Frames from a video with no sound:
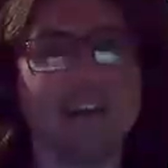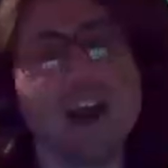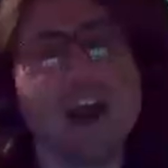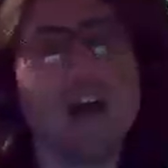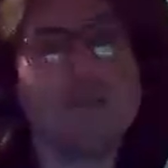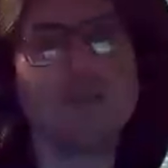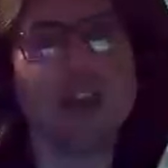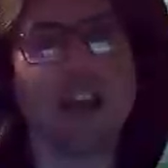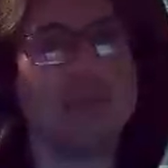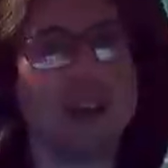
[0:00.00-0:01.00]
Oh,
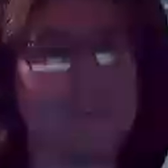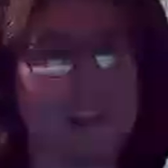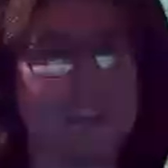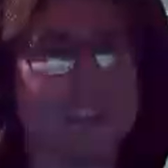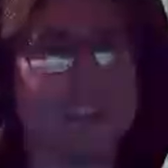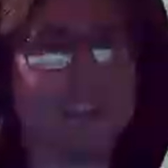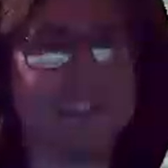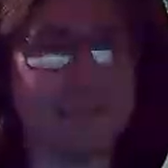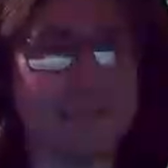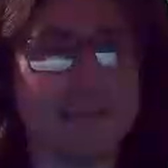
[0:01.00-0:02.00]
yeah, perfect.
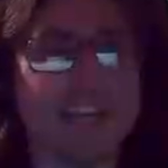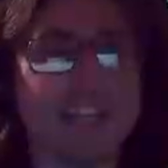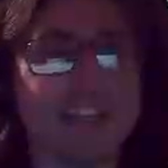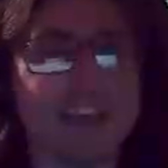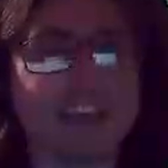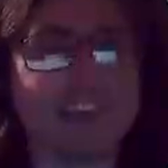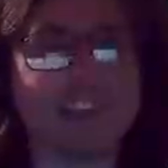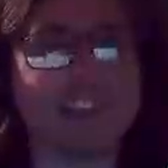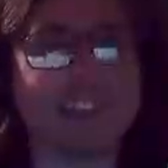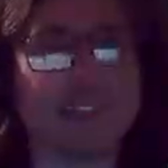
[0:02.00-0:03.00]
Just what we need, an
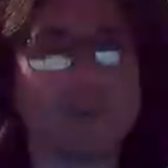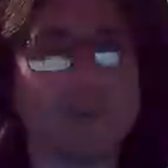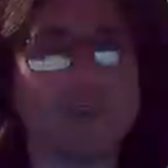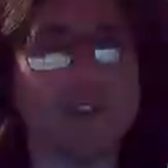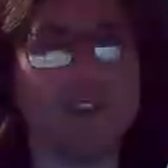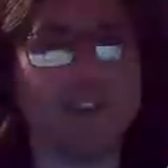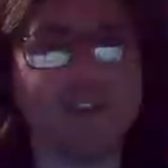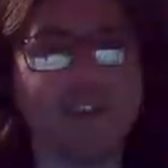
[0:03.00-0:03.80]
extra stalker.